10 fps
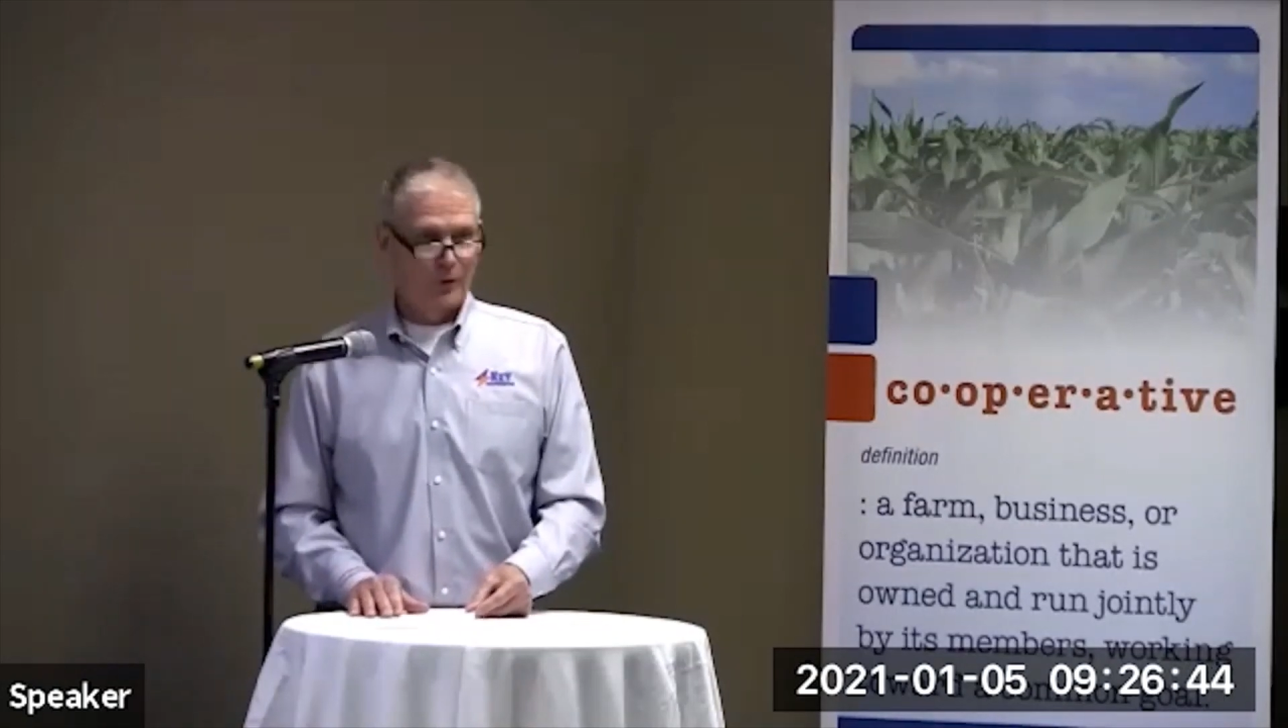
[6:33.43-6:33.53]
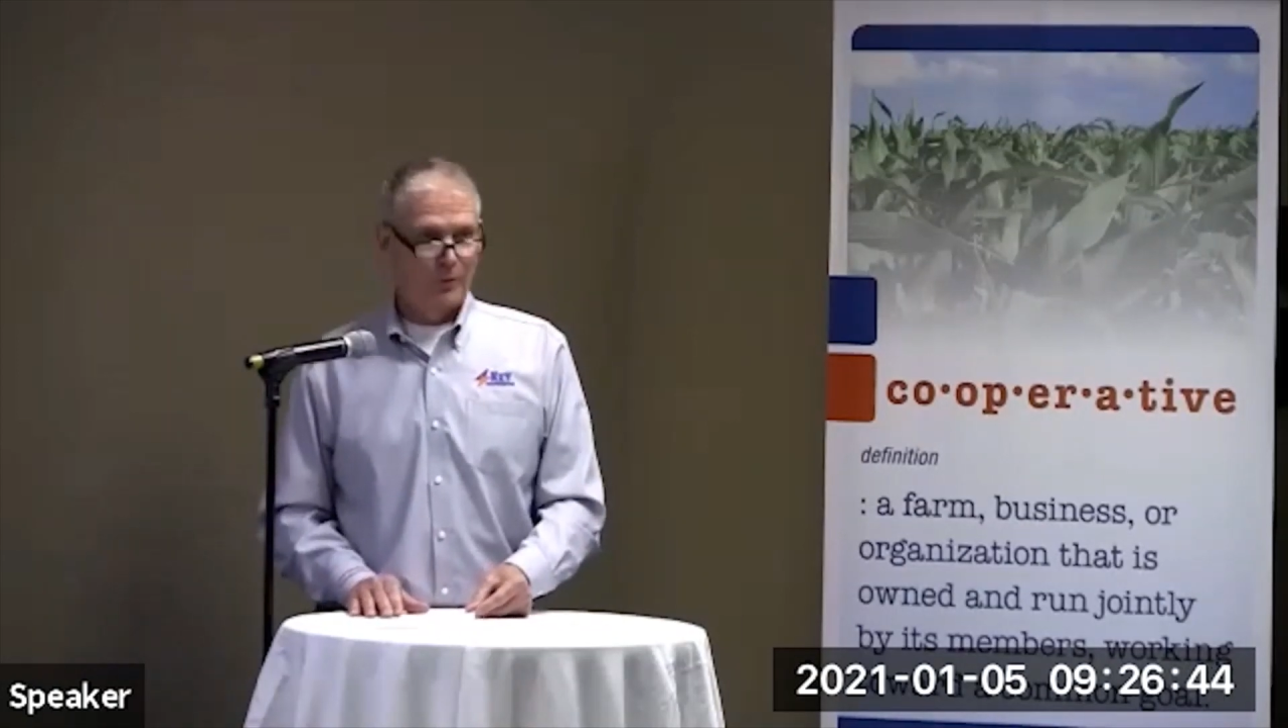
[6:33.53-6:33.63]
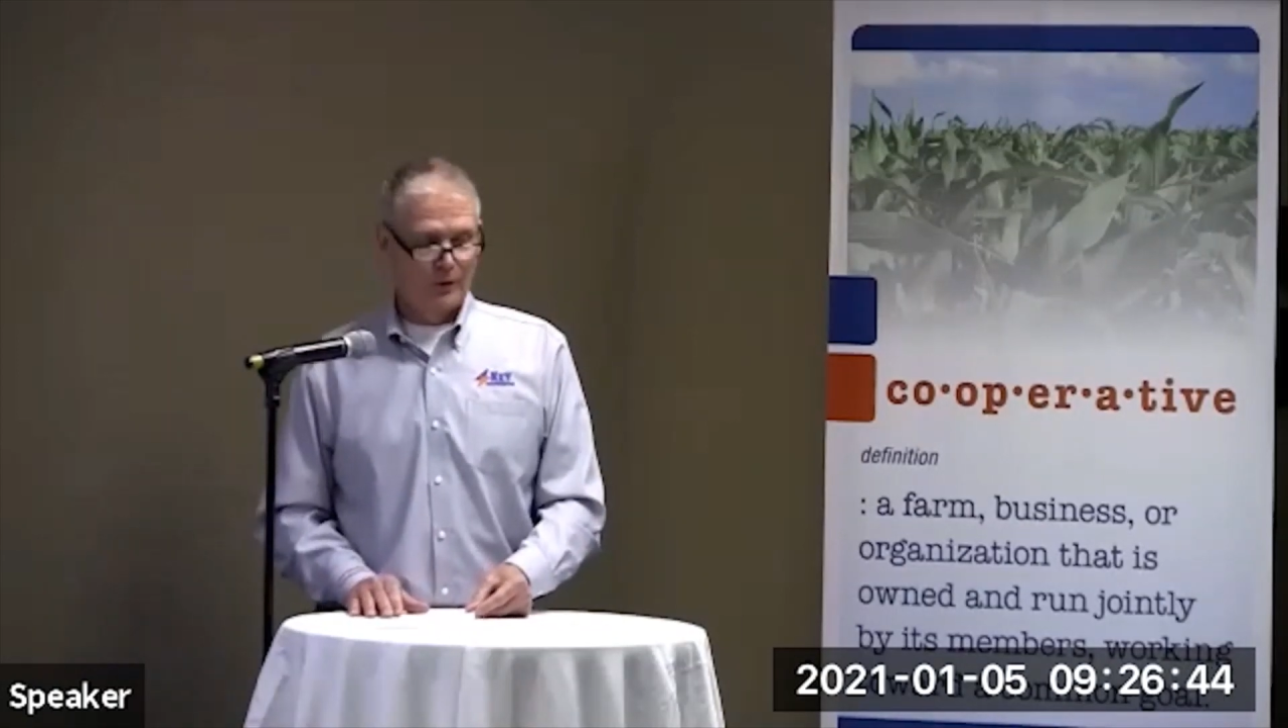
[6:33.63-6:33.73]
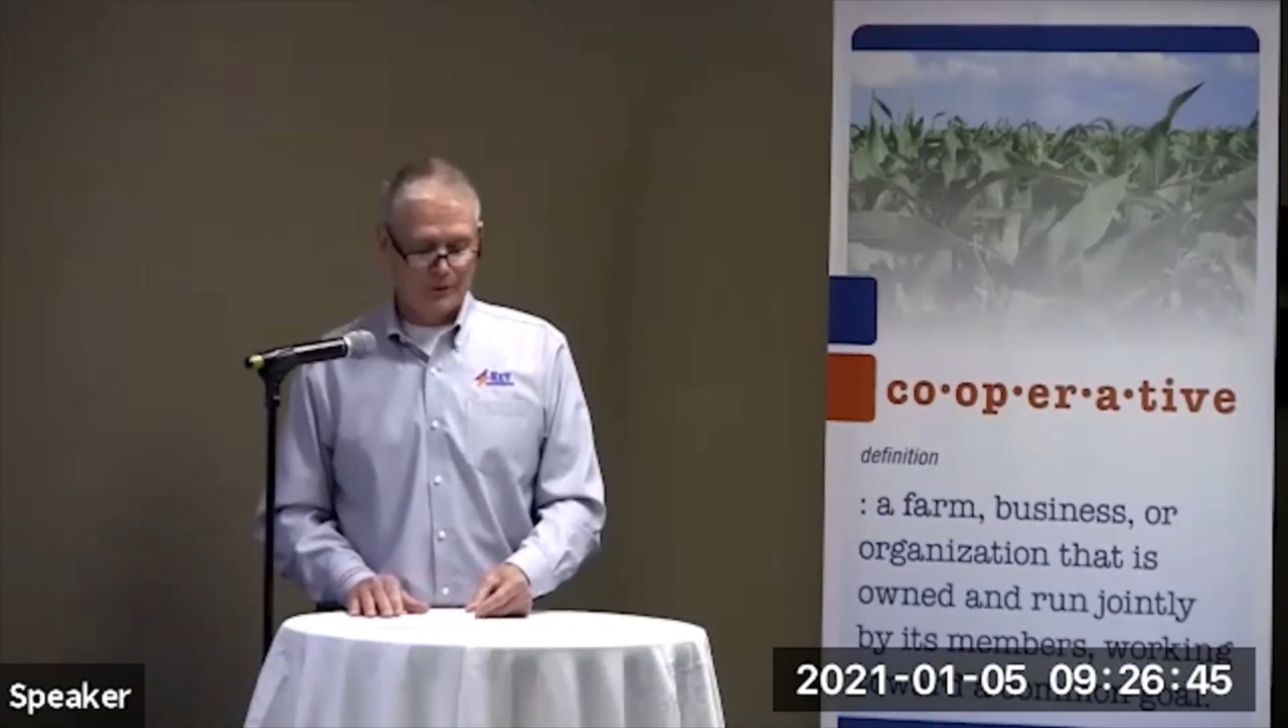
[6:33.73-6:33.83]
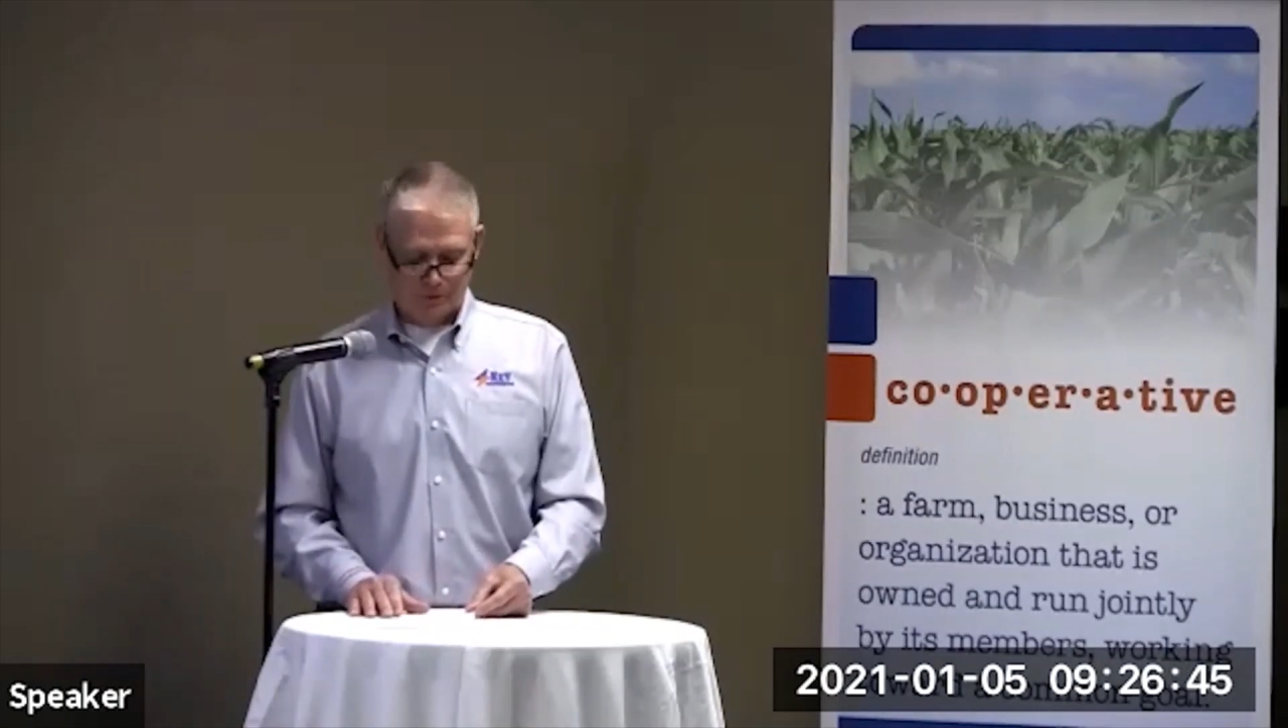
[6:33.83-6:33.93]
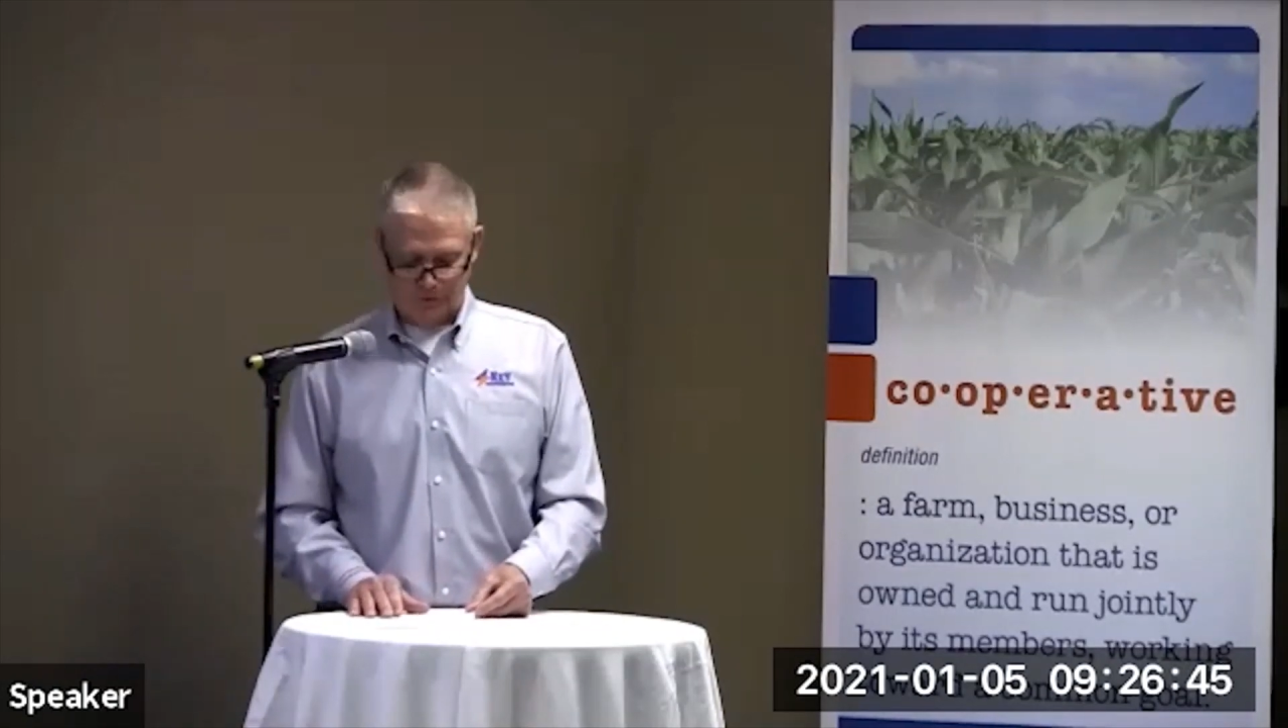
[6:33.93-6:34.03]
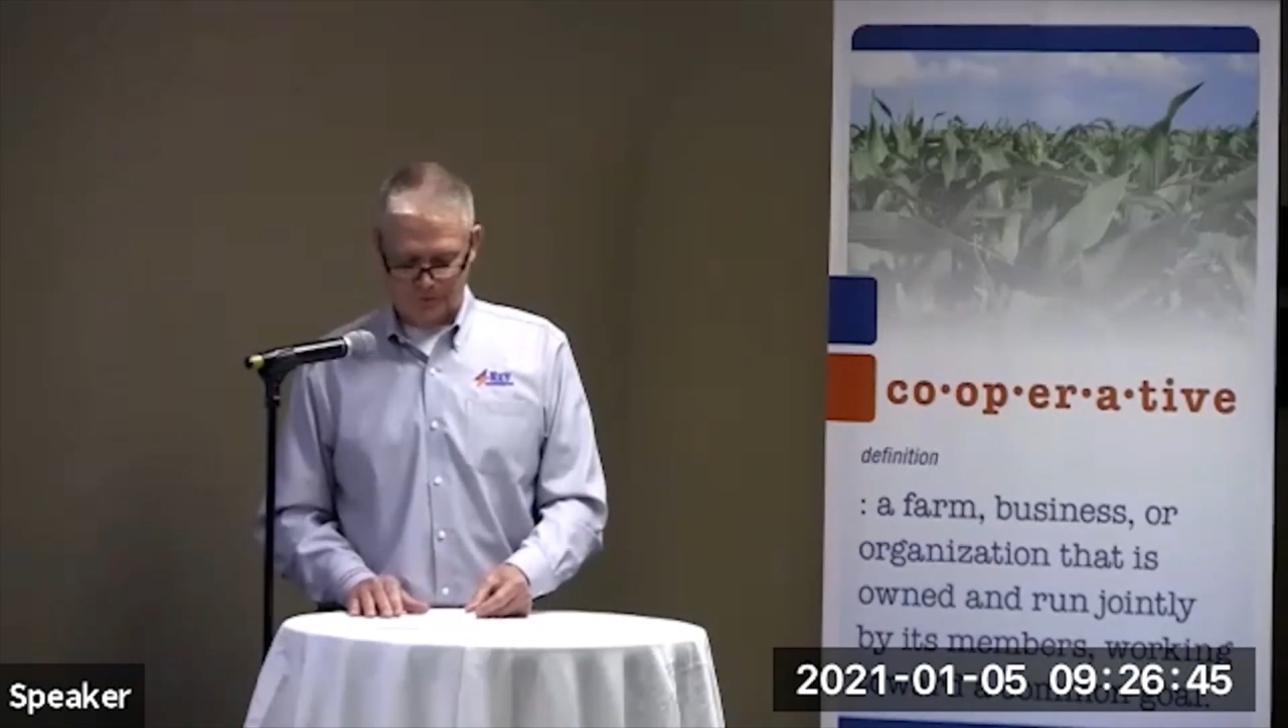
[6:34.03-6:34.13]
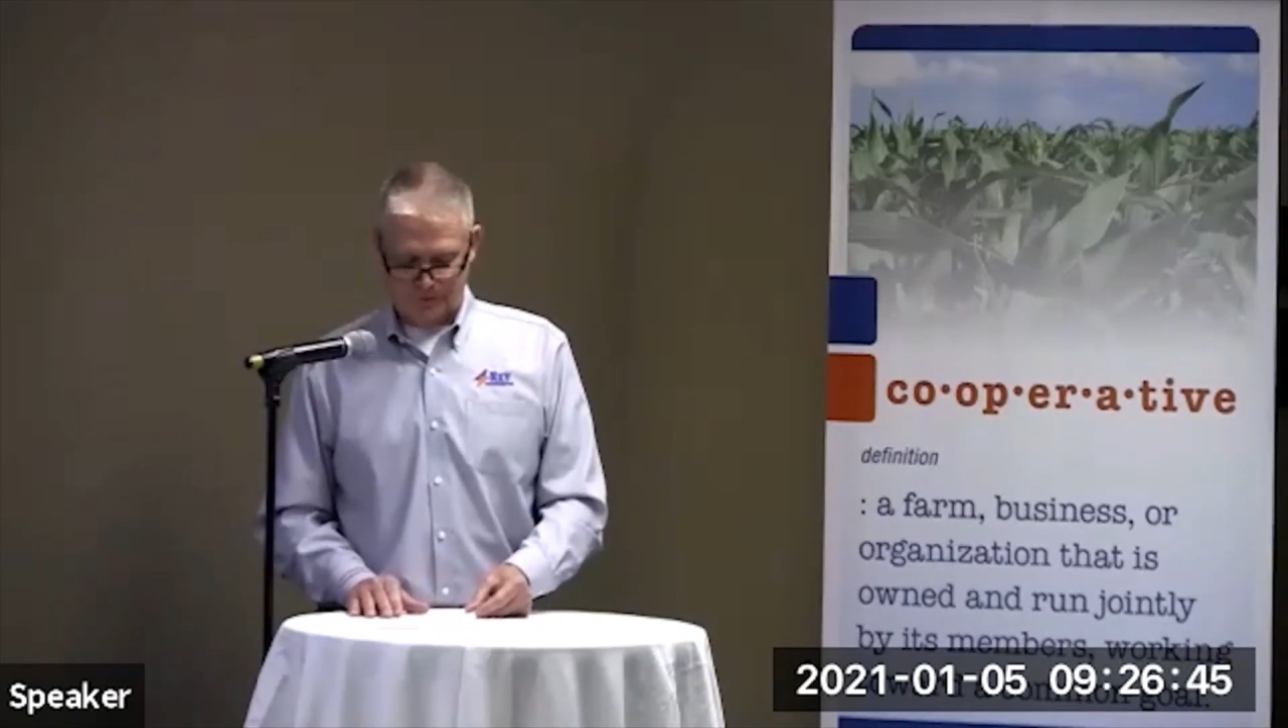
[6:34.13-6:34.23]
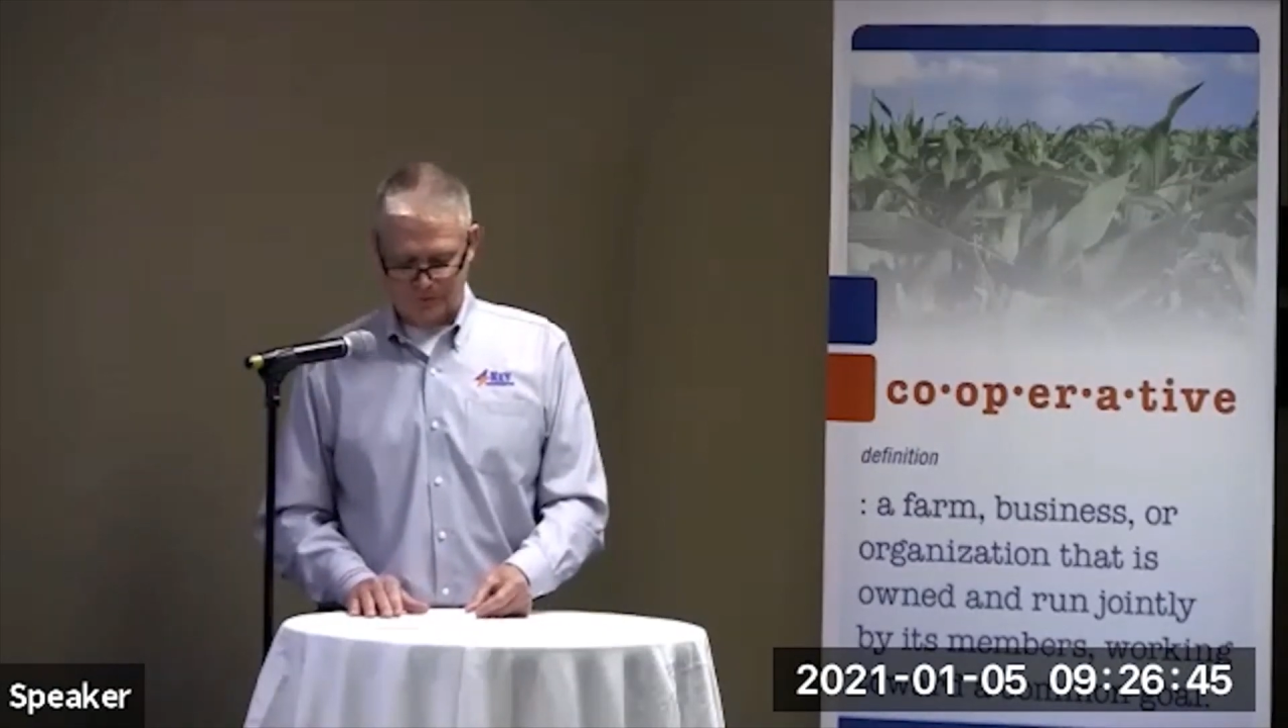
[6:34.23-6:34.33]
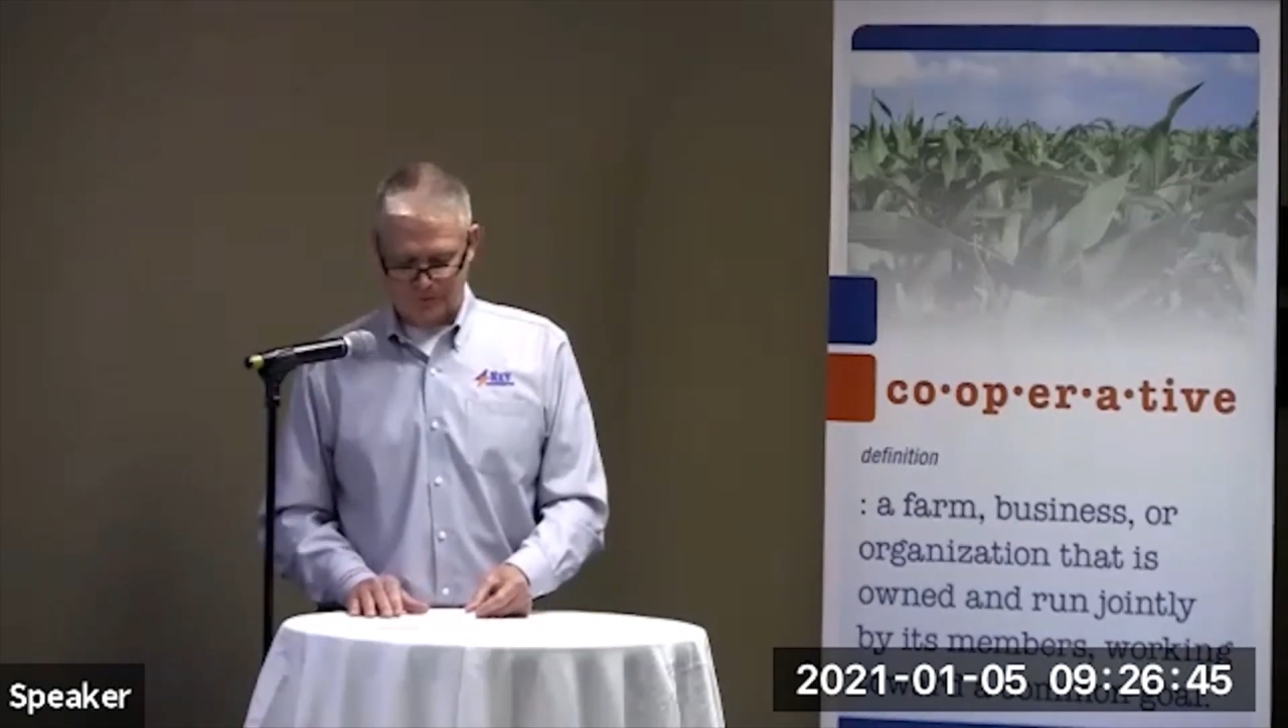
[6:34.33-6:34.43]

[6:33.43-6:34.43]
turbulence,